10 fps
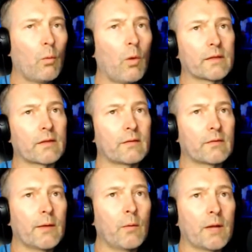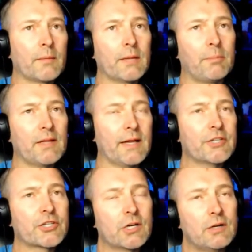What, that they wanted me to
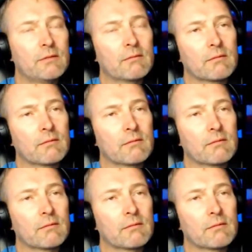pledge?